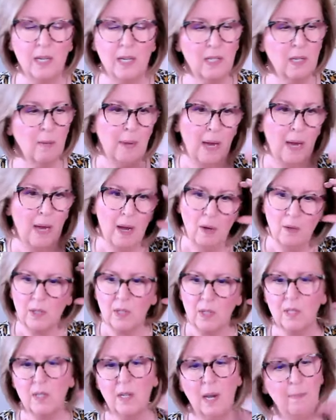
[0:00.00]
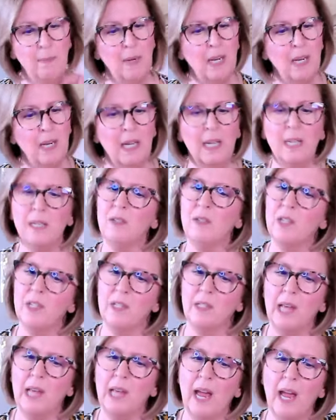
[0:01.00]
It's about stepping in to
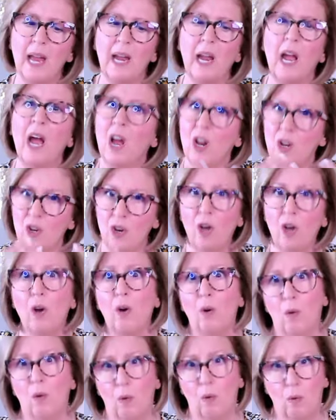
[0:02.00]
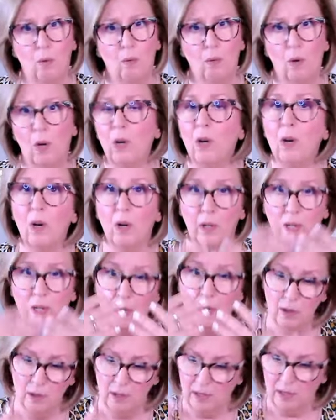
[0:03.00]
say, no, uh uh
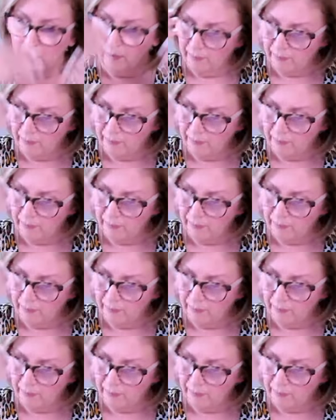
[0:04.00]
here,